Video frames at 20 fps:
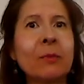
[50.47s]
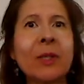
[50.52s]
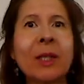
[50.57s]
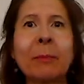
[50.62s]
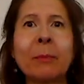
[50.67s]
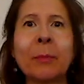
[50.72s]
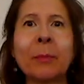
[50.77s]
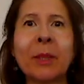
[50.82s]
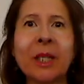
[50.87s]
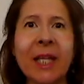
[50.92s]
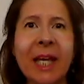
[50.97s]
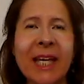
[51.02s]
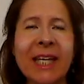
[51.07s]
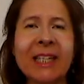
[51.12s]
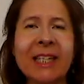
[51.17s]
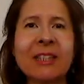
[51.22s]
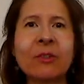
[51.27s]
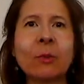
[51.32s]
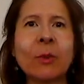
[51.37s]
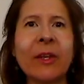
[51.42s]

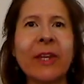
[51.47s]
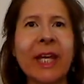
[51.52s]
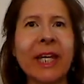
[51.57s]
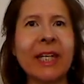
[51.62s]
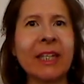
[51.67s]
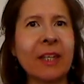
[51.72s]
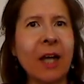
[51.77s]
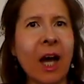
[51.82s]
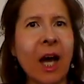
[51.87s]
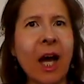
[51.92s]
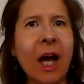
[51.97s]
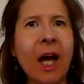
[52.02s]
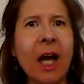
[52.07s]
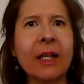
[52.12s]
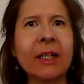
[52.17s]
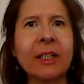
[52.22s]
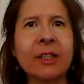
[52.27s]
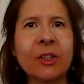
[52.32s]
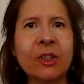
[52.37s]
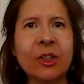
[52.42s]
replaced with a
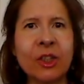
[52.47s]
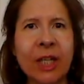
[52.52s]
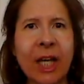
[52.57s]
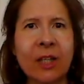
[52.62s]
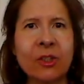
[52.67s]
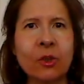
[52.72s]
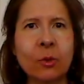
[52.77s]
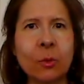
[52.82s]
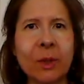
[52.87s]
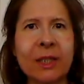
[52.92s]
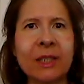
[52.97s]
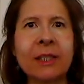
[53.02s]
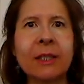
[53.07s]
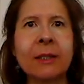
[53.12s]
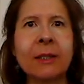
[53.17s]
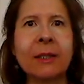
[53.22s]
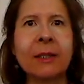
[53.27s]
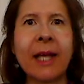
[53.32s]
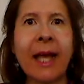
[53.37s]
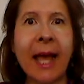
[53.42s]
non-Jesuit
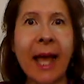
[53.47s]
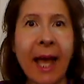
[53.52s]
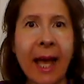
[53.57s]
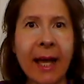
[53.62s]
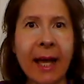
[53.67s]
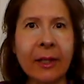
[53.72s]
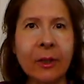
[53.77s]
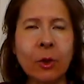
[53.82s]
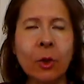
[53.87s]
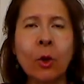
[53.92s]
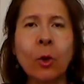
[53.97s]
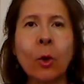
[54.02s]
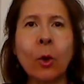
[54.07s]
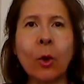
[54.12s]
head,